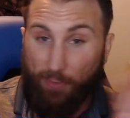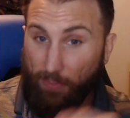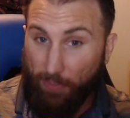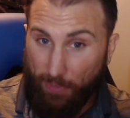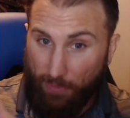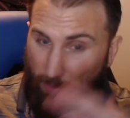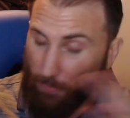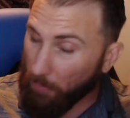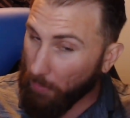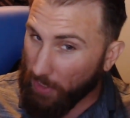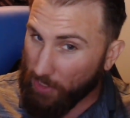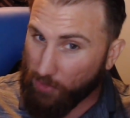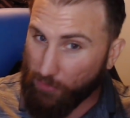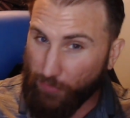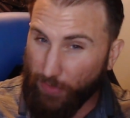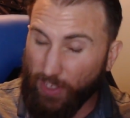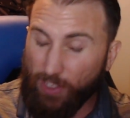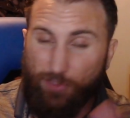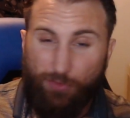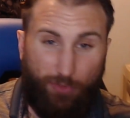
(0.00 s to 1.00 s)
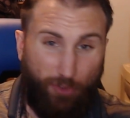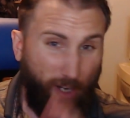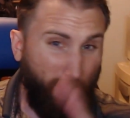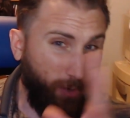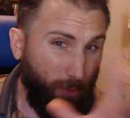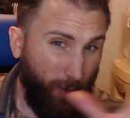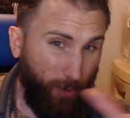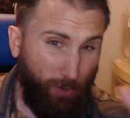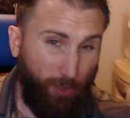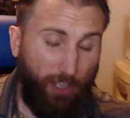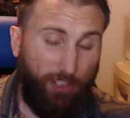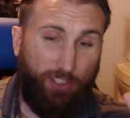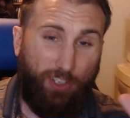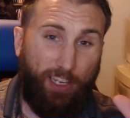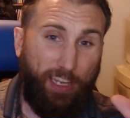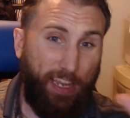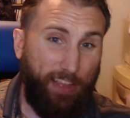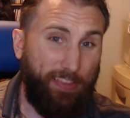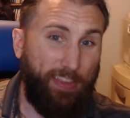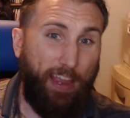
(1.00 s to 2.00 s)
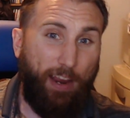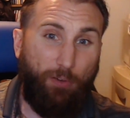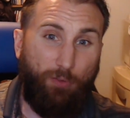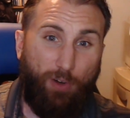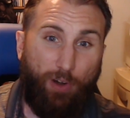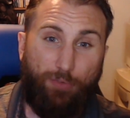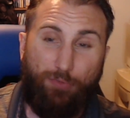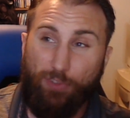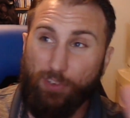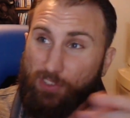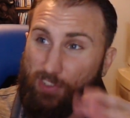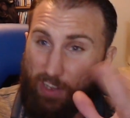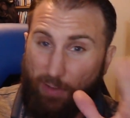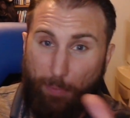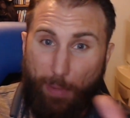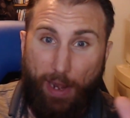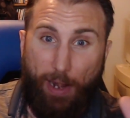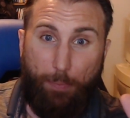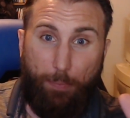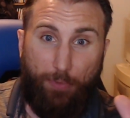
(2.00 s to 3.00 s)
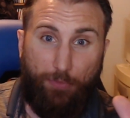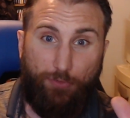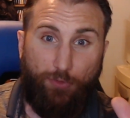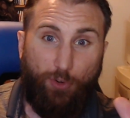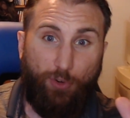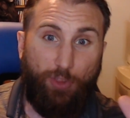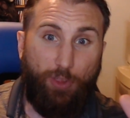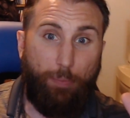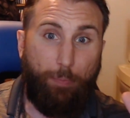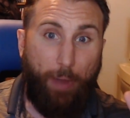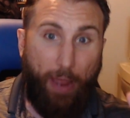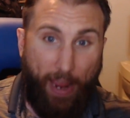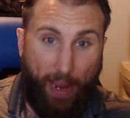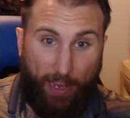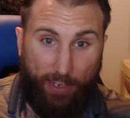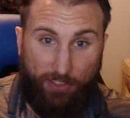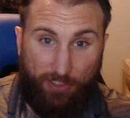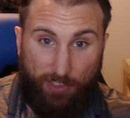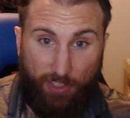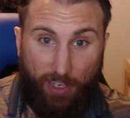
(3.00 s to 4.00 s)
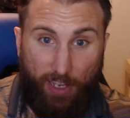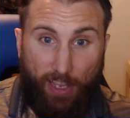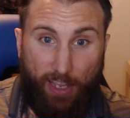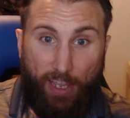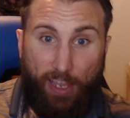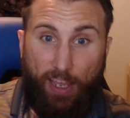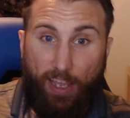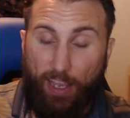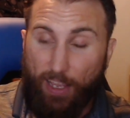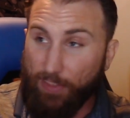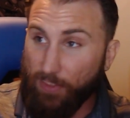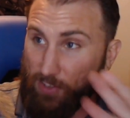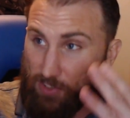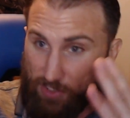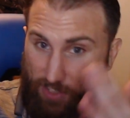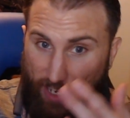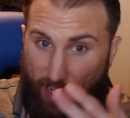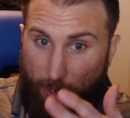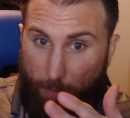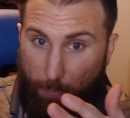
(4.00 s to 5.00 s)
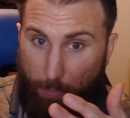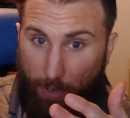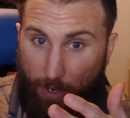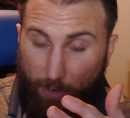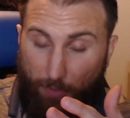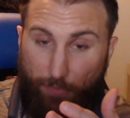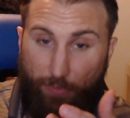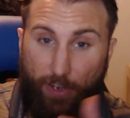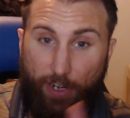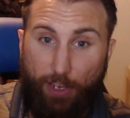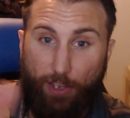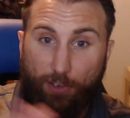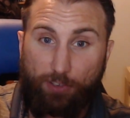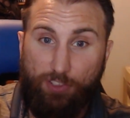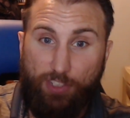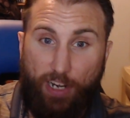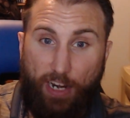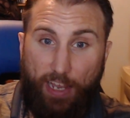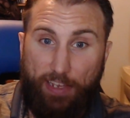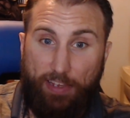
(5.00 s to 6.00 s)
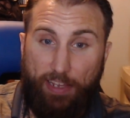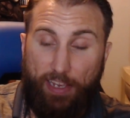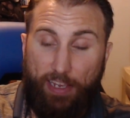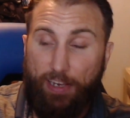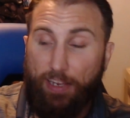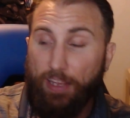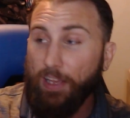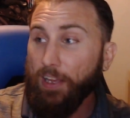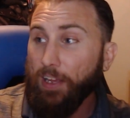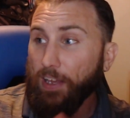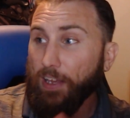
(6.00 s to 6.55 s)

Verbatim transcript: Misfits for anyone who doesn't get that reference, I made it before in the past in the CM Punk videos that I did.